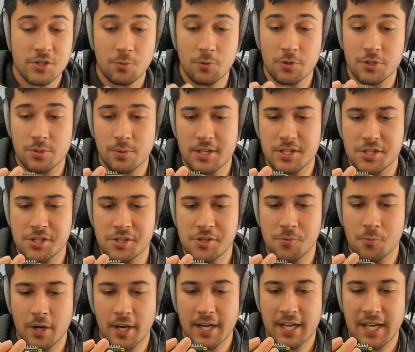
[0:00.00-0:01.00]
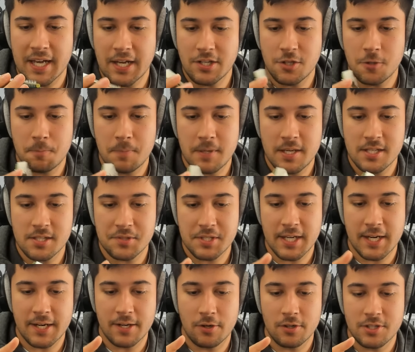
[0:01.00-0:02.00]
So what do I do when I get a new piece of
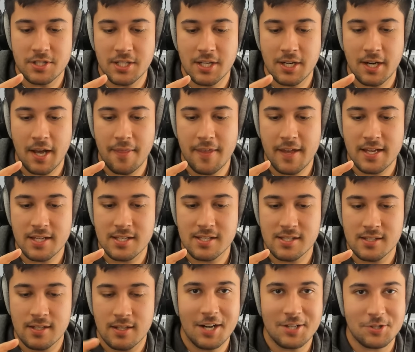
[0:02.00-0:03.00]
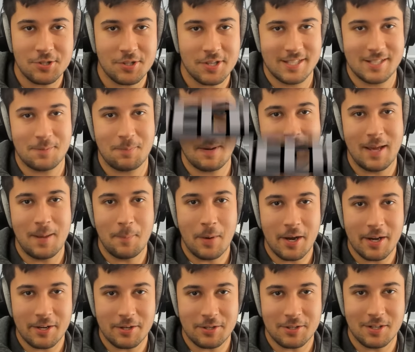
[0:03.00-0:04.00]
technology like this? I tried to play
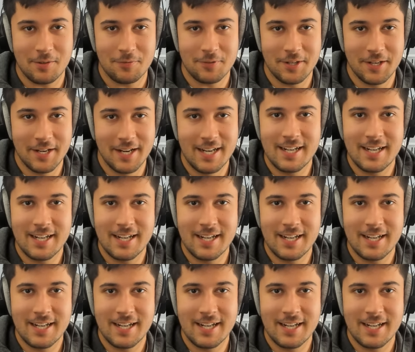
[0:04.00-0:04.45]
Minecraft on